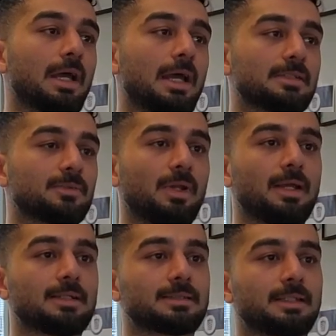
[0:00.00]
as well
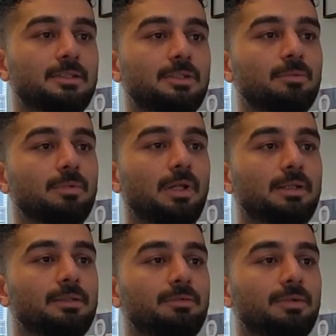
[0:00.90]
as the
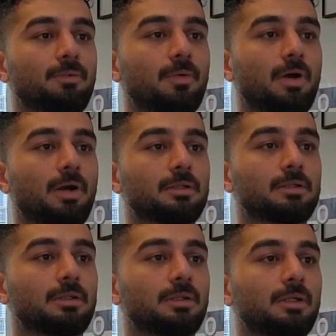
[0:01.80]
cumulative reward
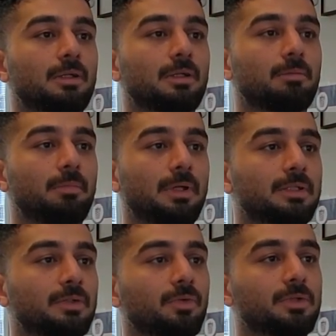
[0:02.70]

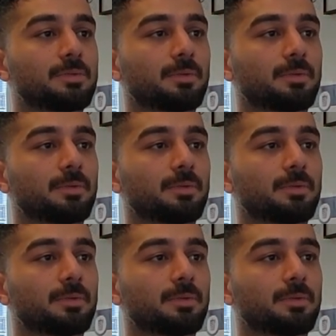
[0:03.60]
metric which